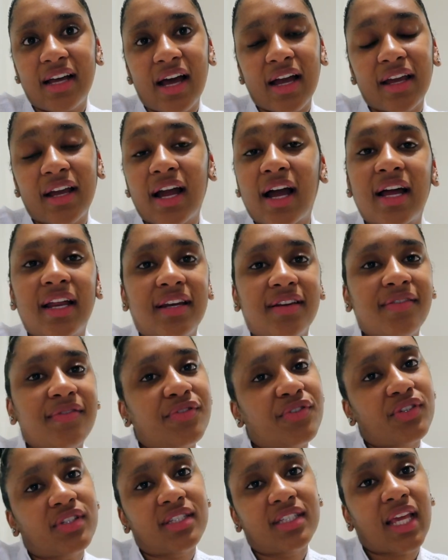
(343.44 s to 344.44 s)
I kind of
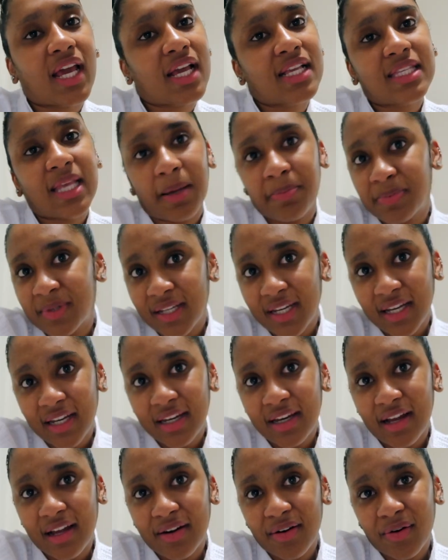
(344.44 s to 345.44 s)
just accepted
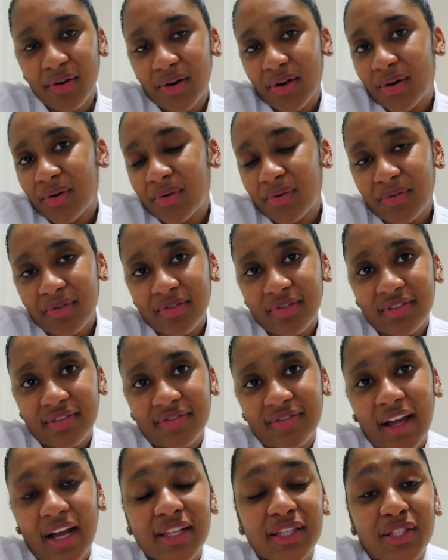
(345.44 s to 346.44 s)
it. I don't know
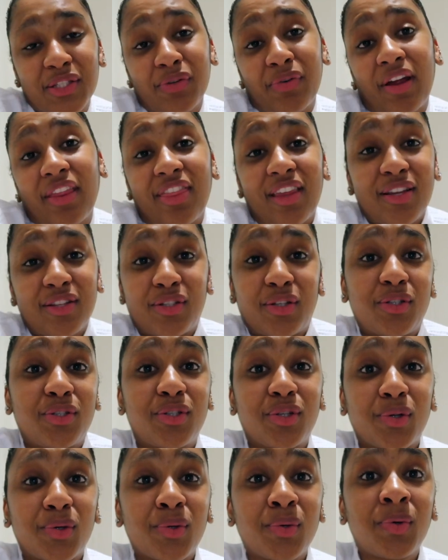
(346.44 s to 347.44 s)
if that's the right thing to
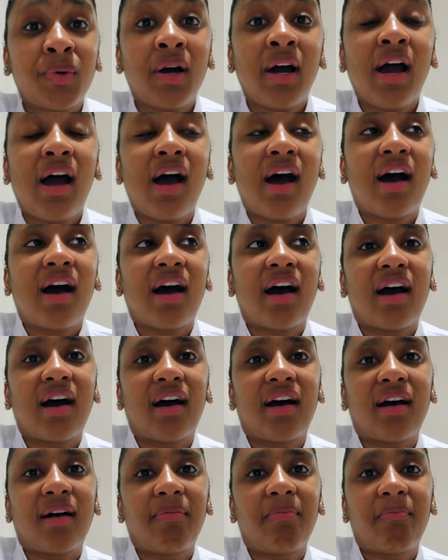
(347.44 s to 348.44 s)
do.
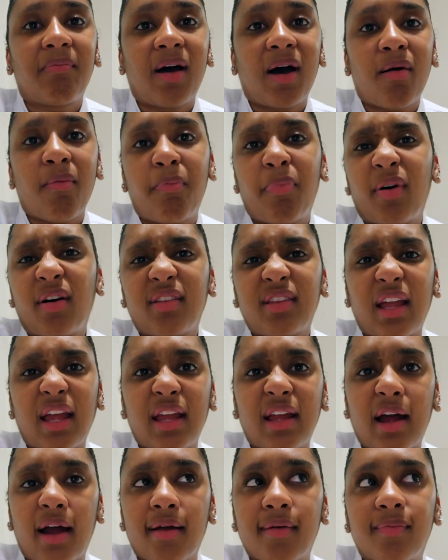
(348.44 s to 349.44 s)
I'll put
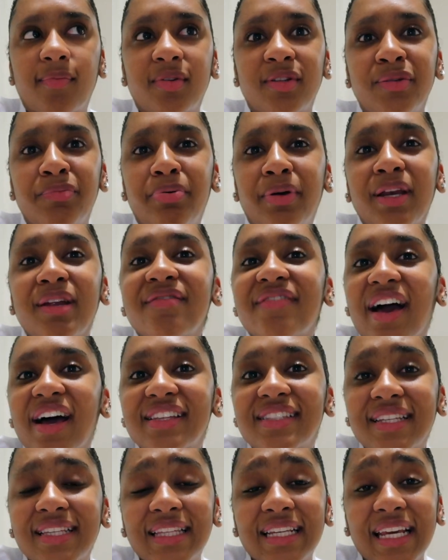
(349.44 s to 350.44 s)
like, I've been putting
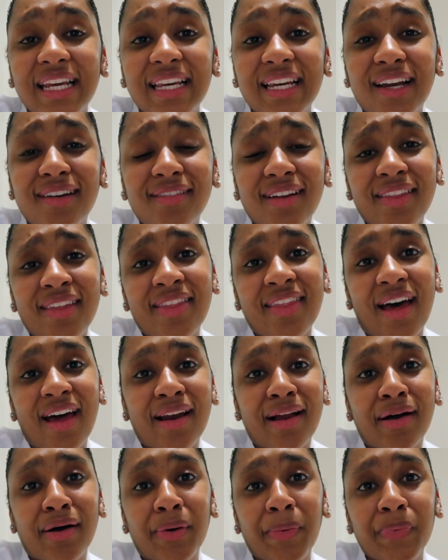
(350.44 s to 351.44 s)
Vaseline. I rather
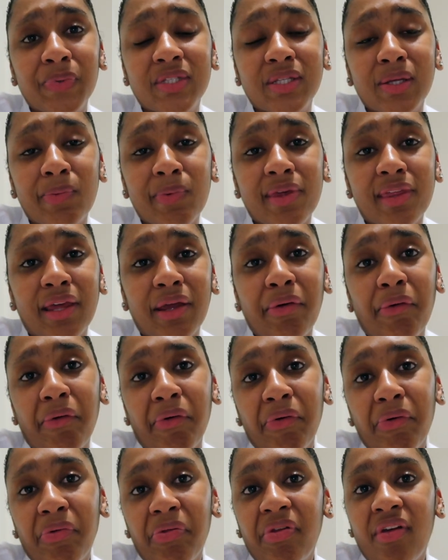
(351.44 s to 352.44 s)
that helps stimulate
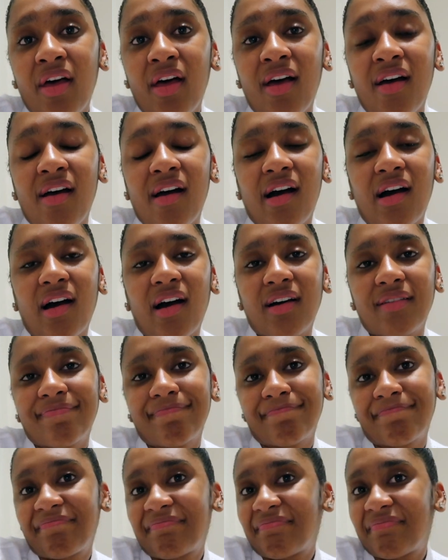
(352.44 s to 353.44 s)
growth.
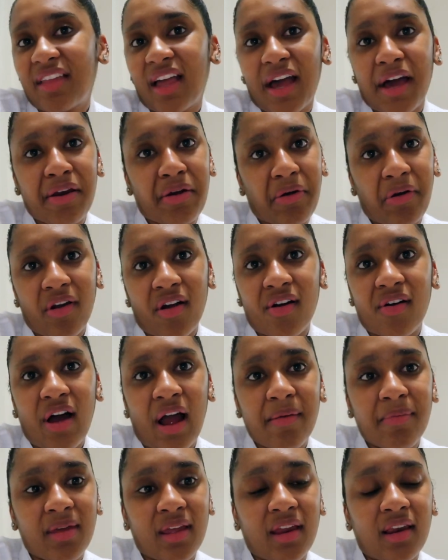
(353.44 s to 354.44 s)
I don't know.
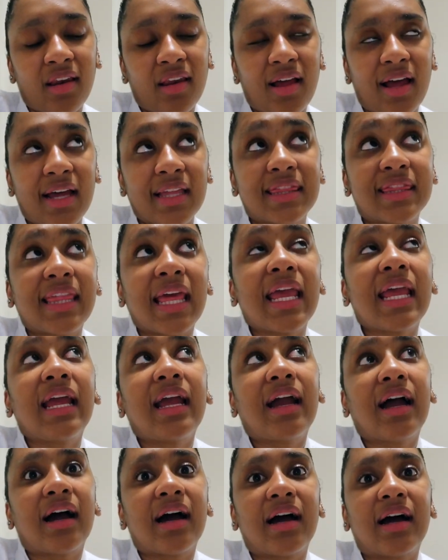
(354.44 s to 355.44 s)
I mean,
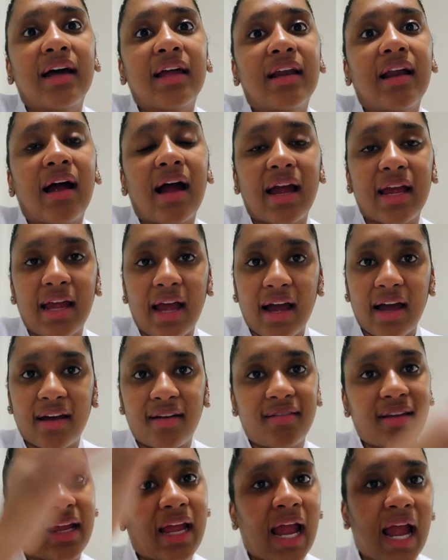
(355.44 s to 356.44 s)
thank God I
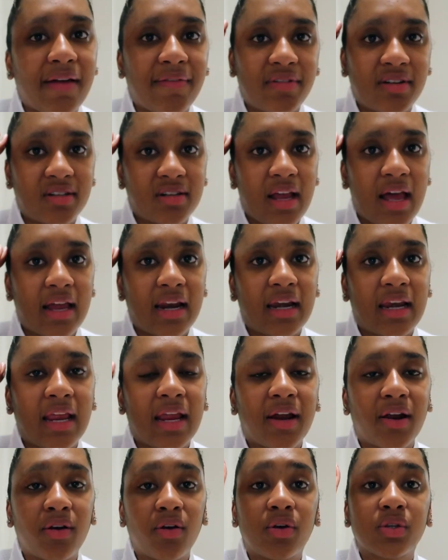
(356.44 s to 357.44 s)
haven't had any
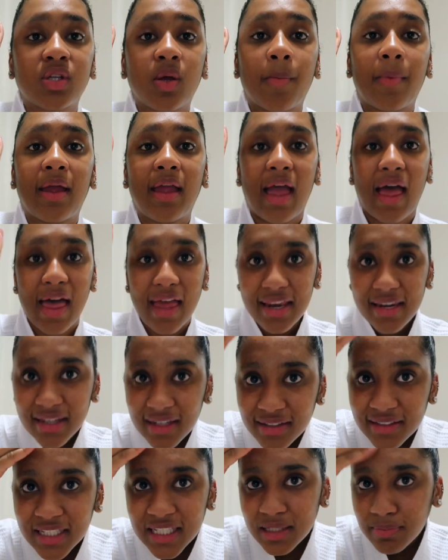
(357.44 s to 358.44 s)
hair loss on my
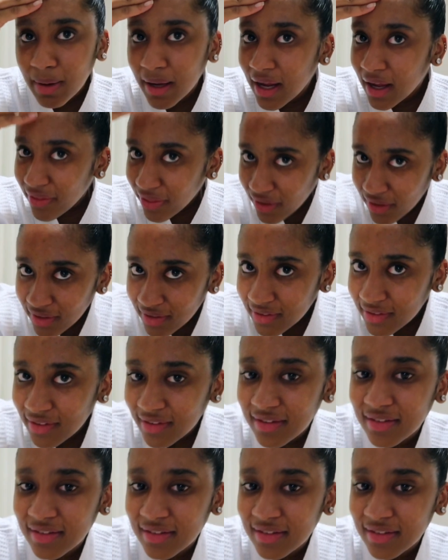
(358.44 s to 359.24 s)
head despite the